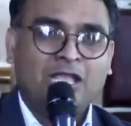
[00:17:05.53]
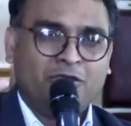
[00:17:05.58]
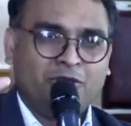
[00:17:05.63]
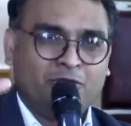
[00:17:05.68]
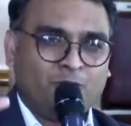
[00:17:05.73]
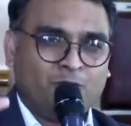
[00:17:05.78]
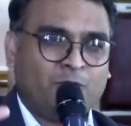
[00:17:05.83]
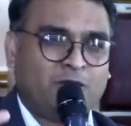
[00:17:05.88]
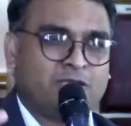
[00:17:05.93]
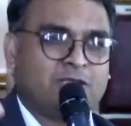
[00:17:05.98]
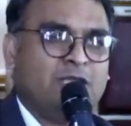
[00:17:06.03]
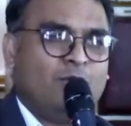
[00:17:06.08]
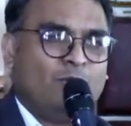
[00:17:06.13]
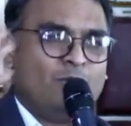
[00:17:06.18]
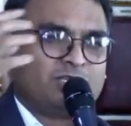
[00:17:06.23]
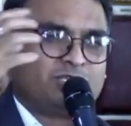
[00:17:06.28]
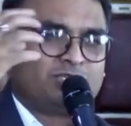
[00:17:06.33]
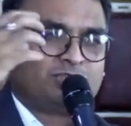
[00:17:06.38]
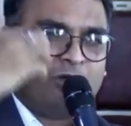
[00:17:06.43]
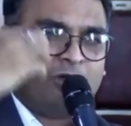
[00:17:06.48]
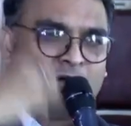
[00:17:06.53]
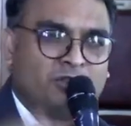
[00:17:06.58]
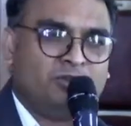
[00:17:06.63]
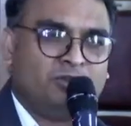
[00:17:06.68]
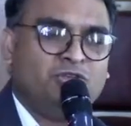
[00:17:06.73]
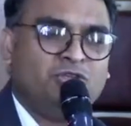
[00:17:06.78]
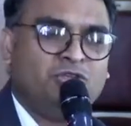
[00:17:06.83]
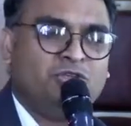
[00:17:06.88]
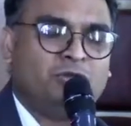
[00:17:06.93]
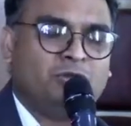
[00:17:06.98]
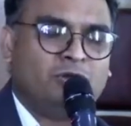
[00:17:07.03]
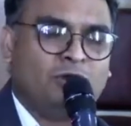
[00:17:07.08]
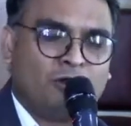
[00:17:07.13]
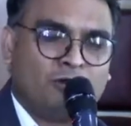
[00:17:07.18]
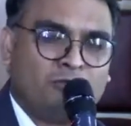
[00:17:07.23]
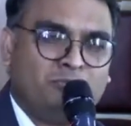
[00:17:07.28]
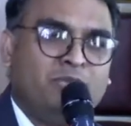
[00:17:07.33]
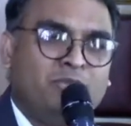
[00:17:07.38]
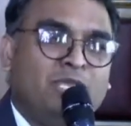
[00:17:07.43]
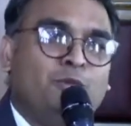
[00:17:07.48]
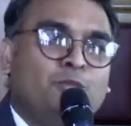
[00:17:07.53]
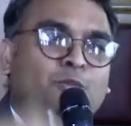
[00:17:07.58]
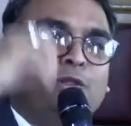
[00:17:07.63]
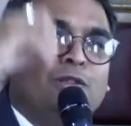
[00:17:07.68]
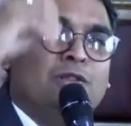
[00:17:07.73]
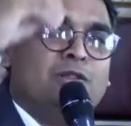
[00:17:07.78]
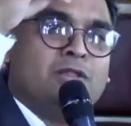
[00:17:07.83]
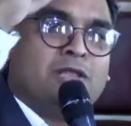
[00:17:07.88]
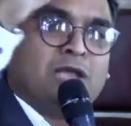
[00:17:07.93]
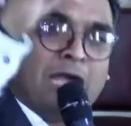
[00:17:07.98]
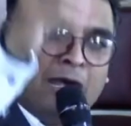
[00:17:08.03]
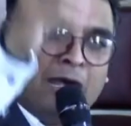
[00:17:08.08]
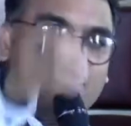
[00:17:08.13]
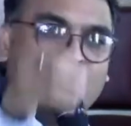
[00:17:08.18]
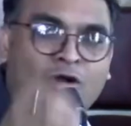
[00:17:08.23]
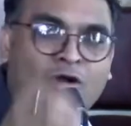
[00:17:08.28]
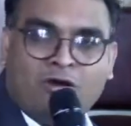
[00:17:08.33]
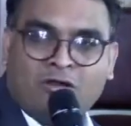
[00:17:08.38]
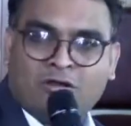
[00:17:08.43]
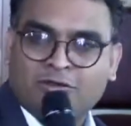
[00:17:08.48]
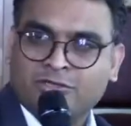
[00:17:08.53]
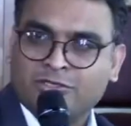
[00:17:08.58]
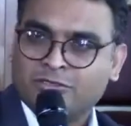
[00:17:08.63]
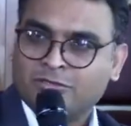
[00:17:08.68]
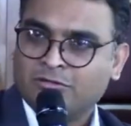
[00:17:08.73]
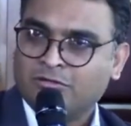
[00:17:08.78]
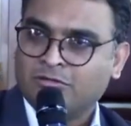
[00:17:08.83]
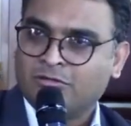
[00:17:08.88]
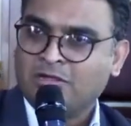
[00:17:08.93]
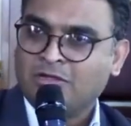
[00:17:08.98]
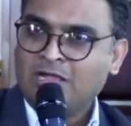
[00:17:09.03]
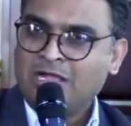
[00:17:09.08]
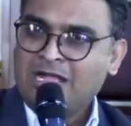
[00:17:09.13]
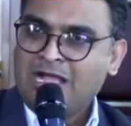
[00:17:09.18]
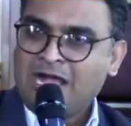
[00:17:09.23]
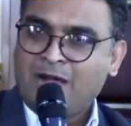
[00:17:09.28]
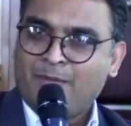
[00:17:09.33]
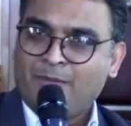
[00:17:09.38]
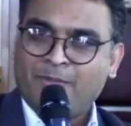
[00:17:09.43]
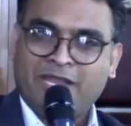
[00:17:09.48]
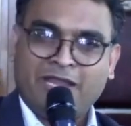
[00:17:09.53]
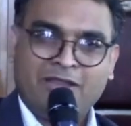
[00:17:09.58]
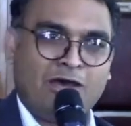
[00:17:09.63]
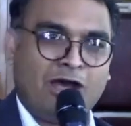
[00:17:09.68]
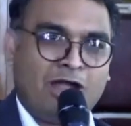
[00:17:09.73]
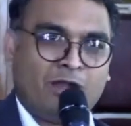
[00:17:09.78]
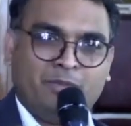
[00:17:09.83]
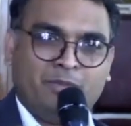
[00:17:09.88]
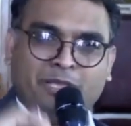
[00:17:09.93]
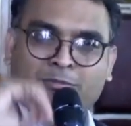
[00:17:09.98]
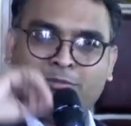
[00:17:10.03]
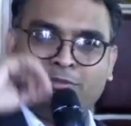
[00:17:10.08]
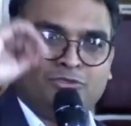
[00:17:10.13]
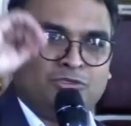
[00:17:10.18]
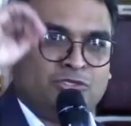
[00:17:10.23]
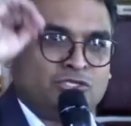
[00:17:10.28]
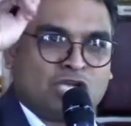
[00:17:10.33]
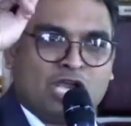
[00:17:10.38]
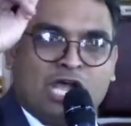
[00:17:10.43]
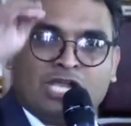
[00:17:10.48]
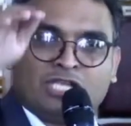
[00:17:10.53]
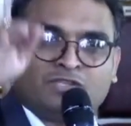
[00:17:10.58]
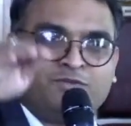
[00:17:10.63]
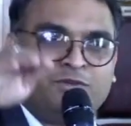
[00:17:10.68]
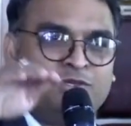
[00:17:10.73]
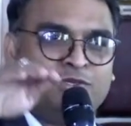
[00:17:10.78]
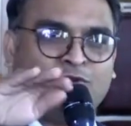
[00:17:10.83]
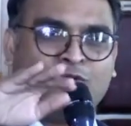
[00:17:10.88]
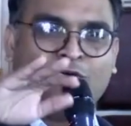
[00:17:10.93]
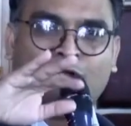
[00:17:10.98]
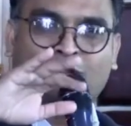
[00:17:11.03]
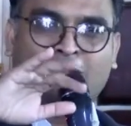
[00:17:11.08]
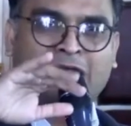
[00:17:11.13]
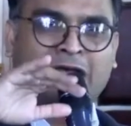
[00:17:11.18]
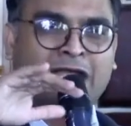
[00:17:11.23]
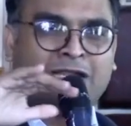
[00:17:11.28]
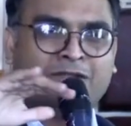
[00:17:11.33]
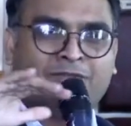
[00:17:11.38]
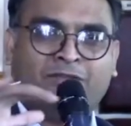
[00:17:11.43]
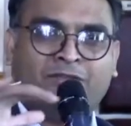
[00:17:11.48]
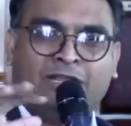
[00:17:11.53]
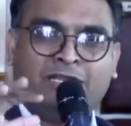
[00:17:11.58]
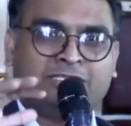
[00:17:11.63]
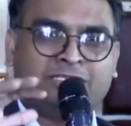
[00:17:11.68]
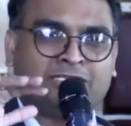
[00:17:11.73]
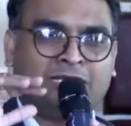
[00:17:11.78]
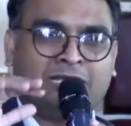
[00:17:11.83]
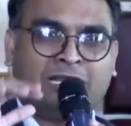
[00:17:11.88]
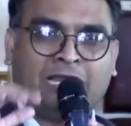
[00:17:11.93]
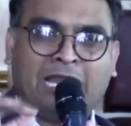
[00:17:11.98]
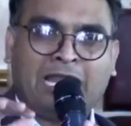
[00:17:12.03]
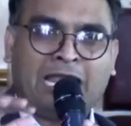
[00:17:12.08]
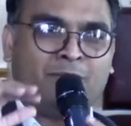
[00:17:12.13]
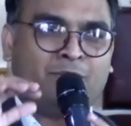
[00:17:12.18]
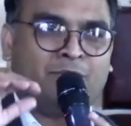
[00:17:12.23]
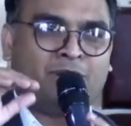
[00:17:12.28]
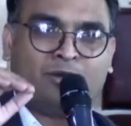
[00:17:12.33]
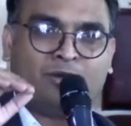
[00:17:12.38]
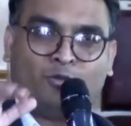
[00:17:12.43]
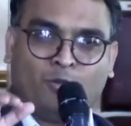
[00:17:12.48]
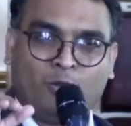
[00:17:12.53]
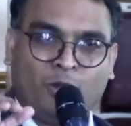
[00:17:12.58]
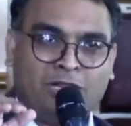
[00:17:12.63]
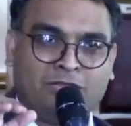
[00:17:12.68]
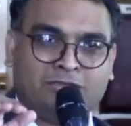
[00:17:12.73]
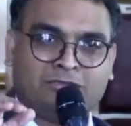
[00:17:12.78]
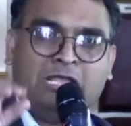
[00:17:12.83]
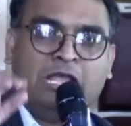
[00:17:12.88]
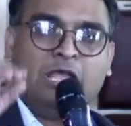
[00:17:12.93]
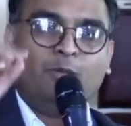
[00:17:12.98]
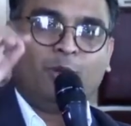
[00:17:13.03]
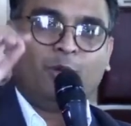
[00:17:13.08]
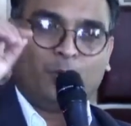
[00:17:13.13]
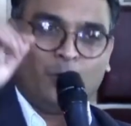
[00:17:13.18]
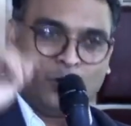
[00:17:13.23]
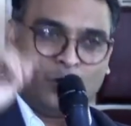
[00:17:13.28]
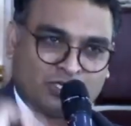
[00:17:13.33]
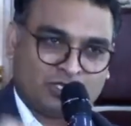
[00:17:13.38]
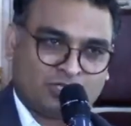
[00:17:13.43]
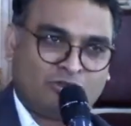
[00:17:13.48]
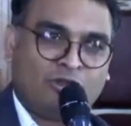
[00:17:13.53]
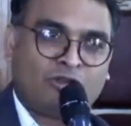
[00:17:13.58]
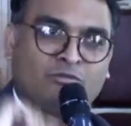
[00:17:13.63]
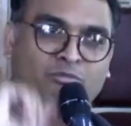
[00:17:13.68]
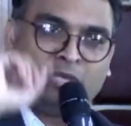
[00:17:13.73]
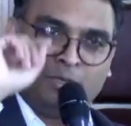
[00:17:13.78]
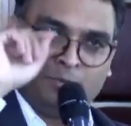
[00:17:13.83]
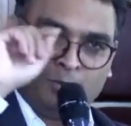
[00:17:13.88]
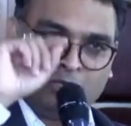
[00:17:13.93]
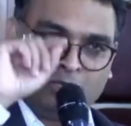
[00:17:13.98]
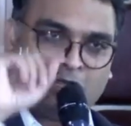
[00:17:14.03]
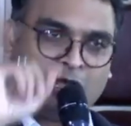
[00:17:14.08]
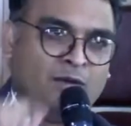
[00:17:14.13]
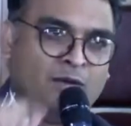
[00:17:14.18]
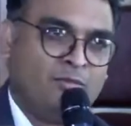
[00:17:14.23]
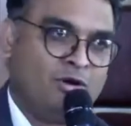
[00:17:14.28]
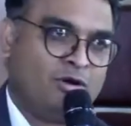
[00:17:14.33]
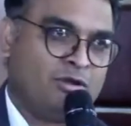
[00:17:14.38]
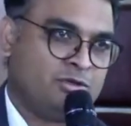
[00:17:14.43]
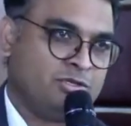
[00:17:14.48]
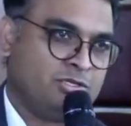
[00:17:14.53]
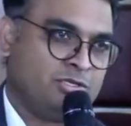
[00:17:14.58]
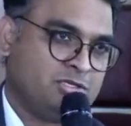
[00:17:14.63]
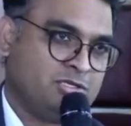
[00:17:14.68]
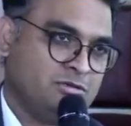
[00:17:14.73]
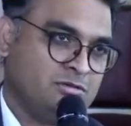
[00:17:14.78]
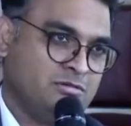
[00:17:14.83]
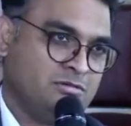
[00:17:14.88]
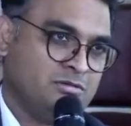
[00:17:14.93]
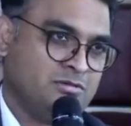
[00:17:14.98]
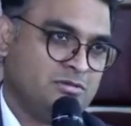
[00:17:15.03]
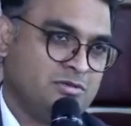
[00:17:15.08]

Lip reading: You know what? What's on you, on me, will come on you. I may not be able to transfer you all kind of glitz and glamour and wealth, but what's on me will come on you.